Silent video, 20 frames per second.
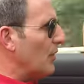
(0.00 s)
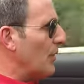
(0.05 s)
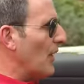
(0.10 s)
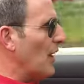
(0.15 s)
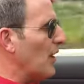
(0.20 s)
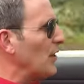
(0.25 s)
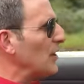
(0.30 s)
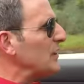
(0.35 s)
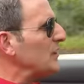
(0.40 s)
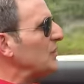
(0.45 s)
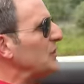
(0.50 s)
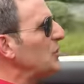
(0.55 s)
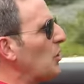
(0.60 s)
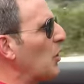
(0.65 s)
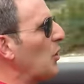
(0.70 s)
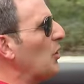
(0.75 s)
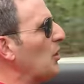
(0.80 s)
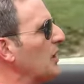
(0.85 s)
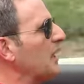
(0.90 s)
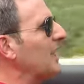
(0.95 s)
There is
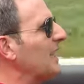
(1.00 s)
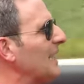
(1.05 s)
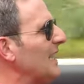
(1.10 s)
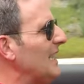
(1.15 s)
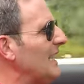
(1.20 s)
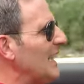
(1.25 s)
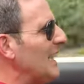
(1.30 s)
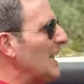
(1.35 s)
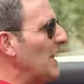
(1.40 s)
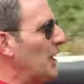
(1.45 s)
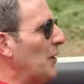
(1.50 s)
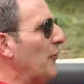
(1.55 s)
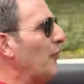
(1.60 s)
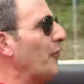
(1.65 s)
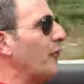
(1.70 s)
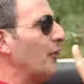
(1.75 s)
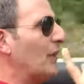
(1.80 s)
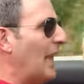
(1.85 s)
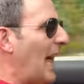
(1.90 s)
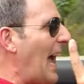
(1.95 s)
torque in a
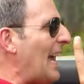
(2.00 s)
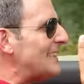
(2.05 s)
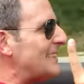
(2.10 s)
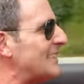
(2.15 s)
flat